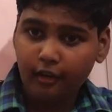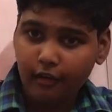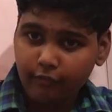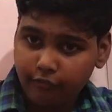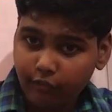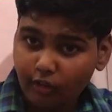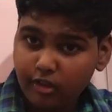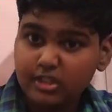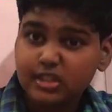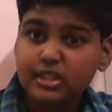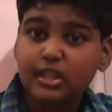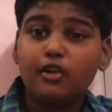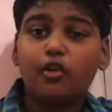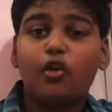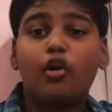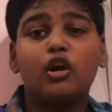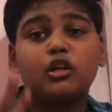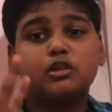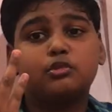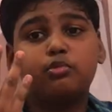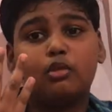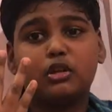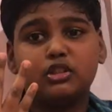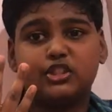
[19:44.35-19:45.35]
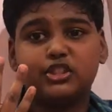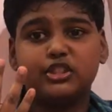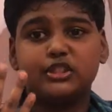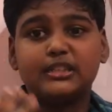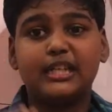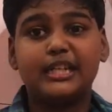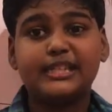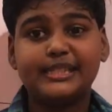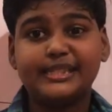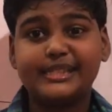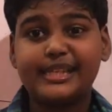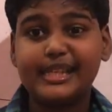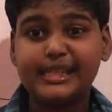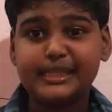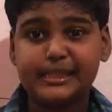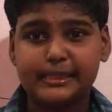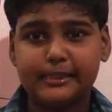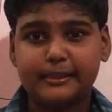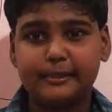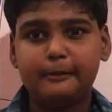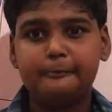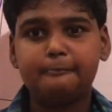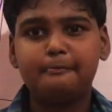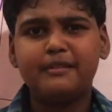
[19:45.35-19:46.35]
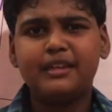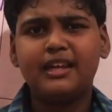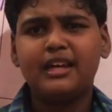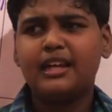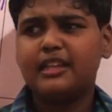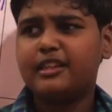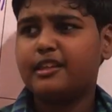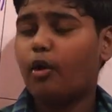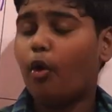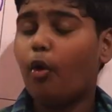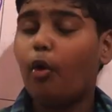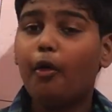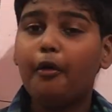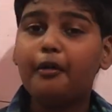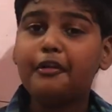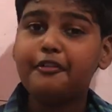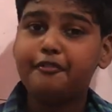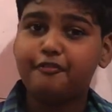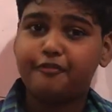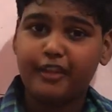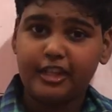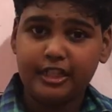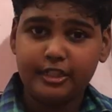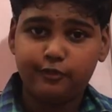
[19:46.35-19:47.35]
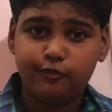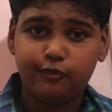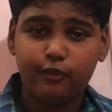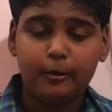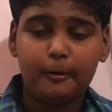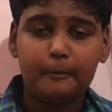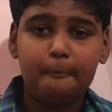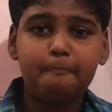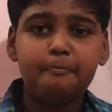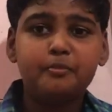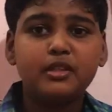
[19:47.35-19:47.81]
Fondra hot water, that's Giza, the Old Faithful,